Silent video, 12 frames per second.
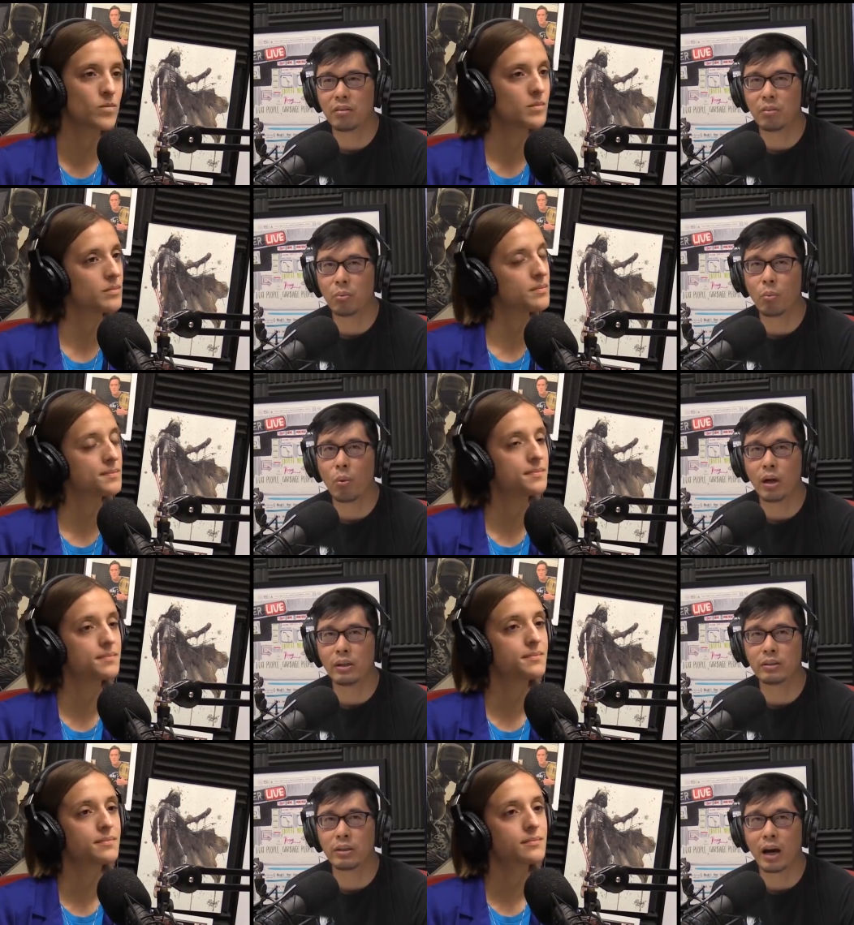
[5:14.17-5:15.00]
Speaker 1: the
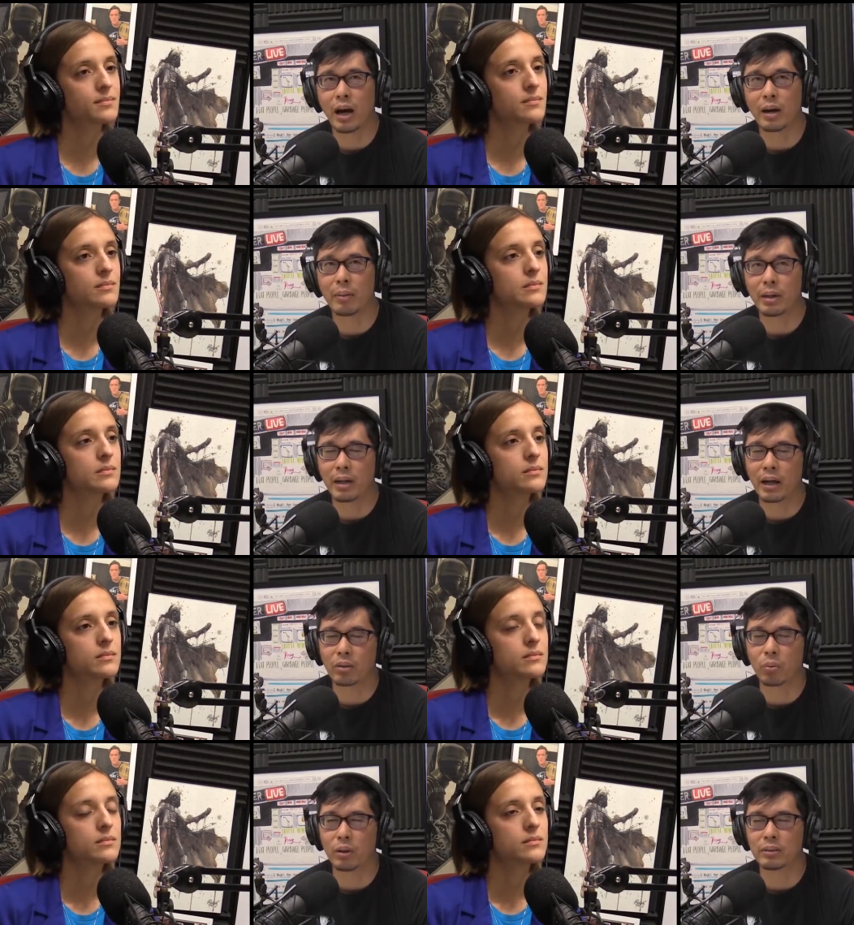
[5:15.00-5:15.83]
one time, and not
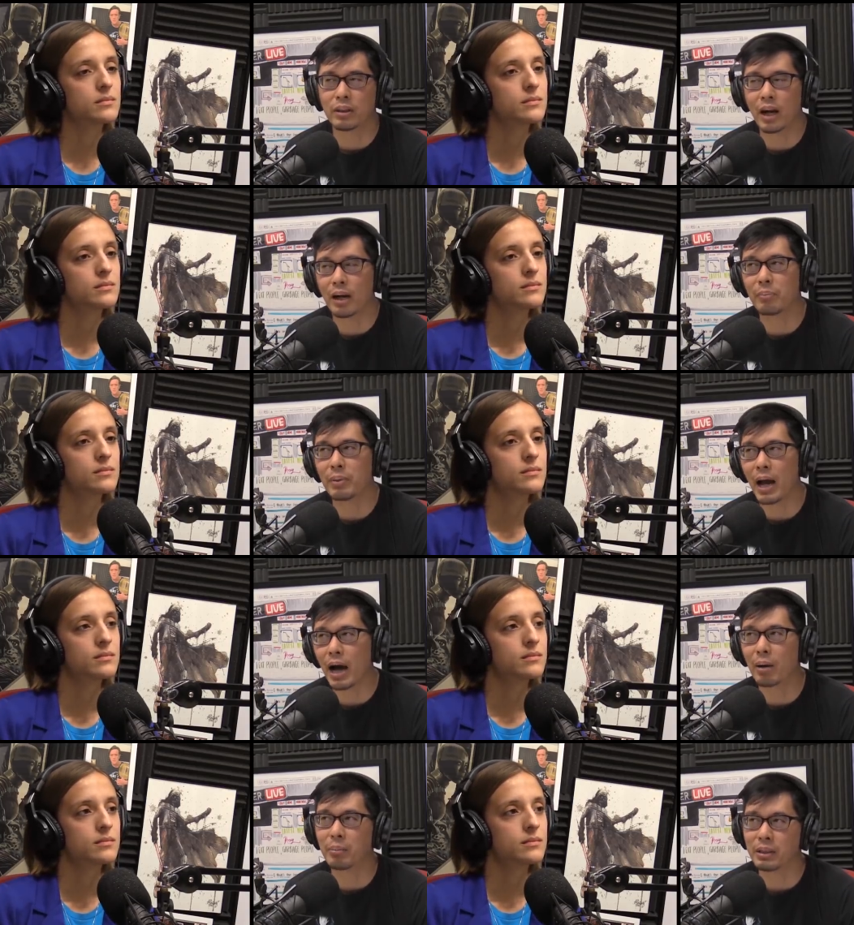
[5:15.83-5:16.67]
the one time
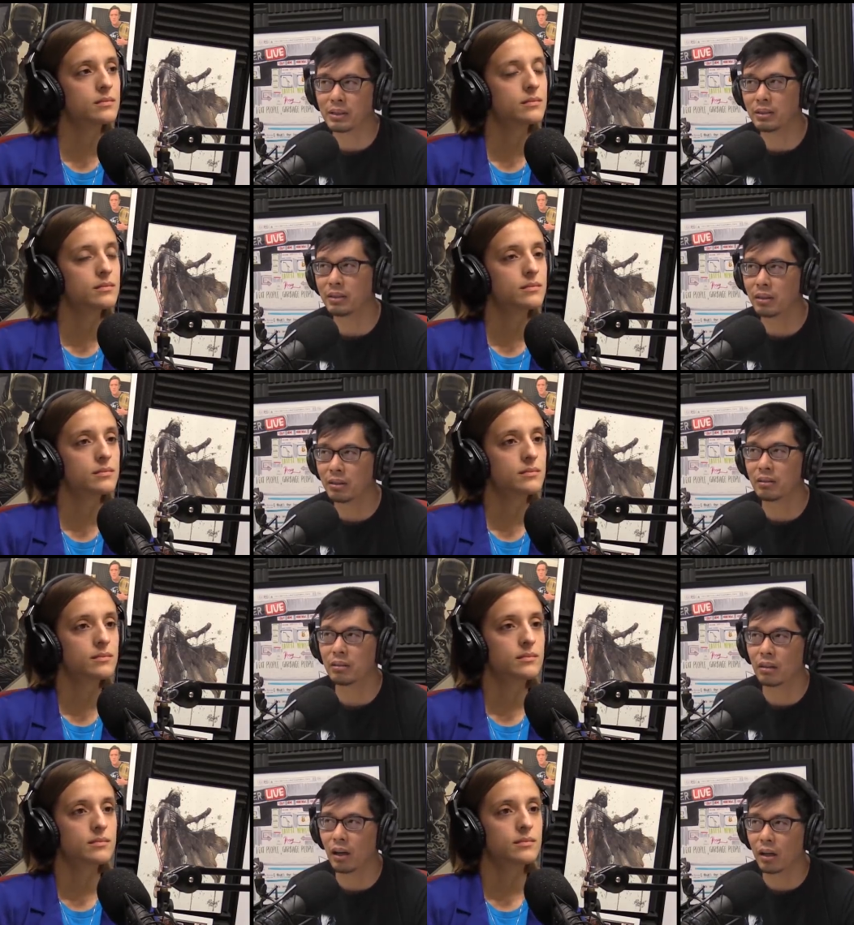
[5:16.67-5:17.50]
now because he's done
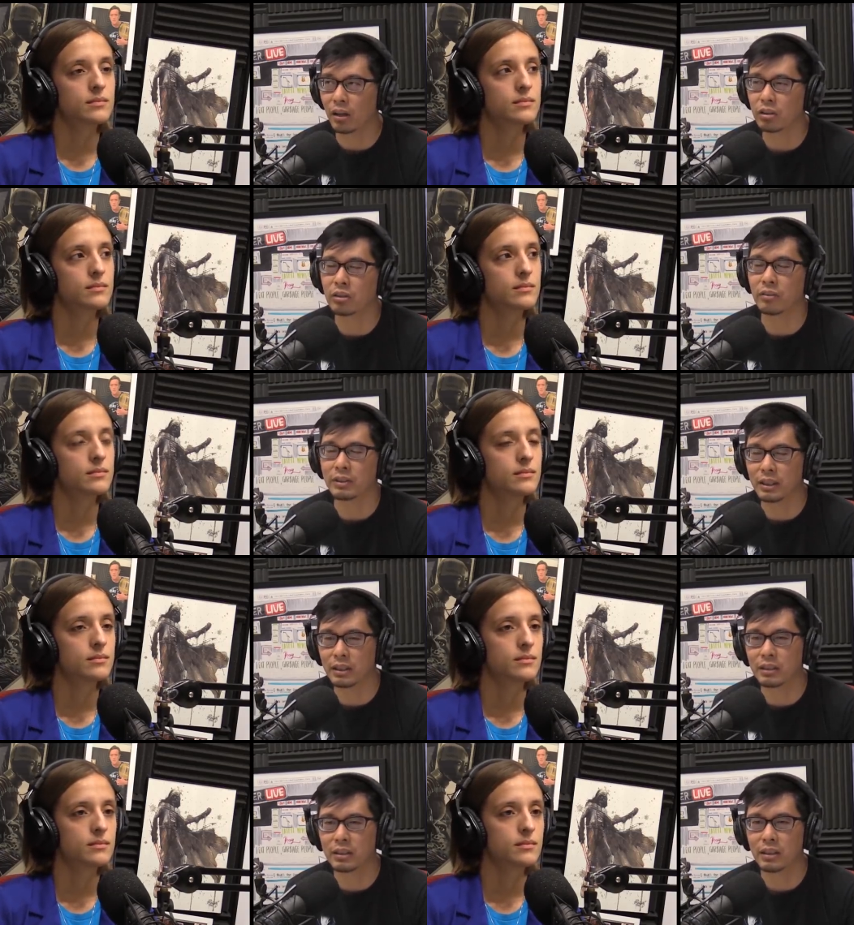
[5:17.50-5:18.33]
a lot of good stuff
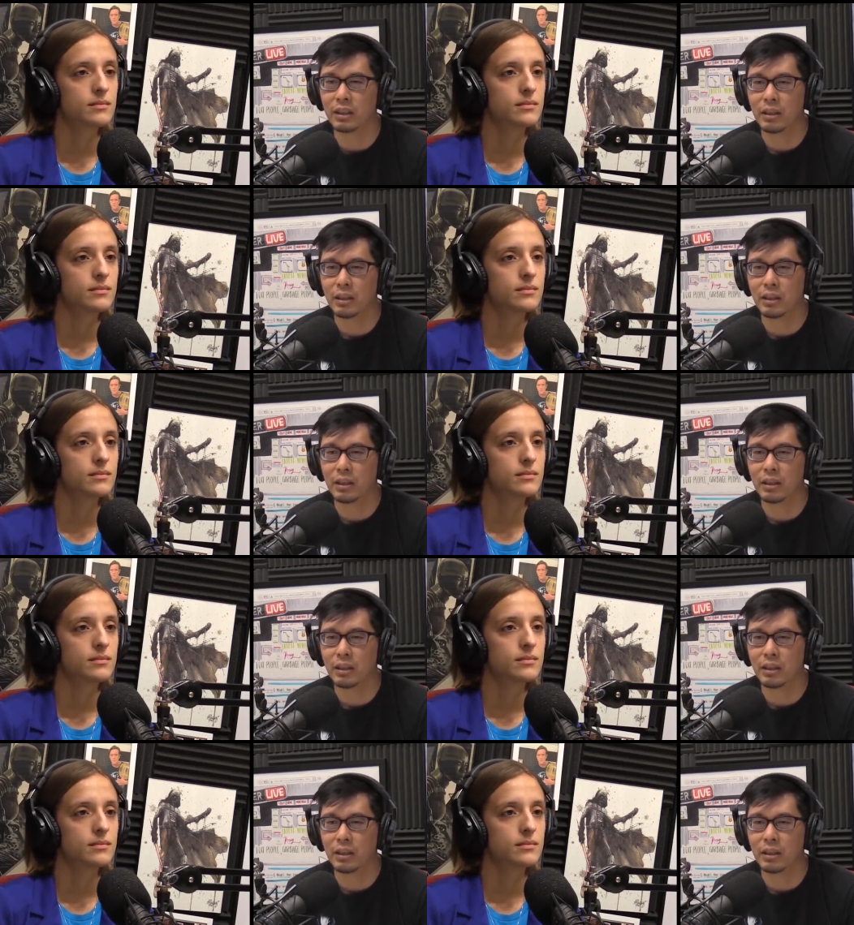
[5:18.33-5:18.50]
since,